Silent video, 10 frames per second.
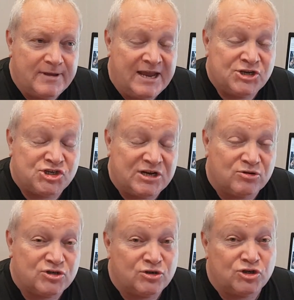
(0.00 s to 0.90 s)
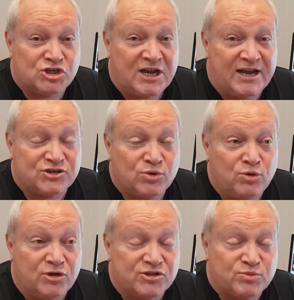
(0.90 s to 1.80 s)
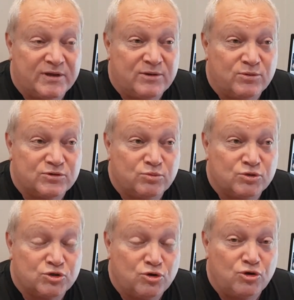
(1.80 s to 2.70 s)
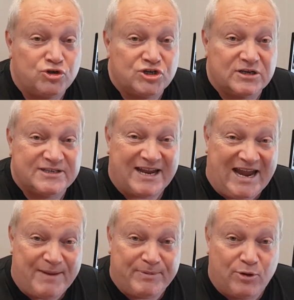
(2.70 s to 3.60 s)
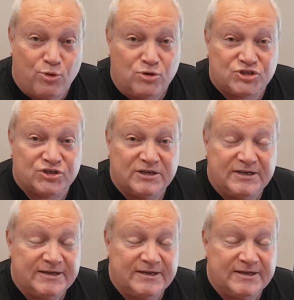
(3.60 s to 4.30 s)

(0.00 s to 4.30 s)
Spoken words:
And she looks a good chance. Her work this week was good. She's a happy horse.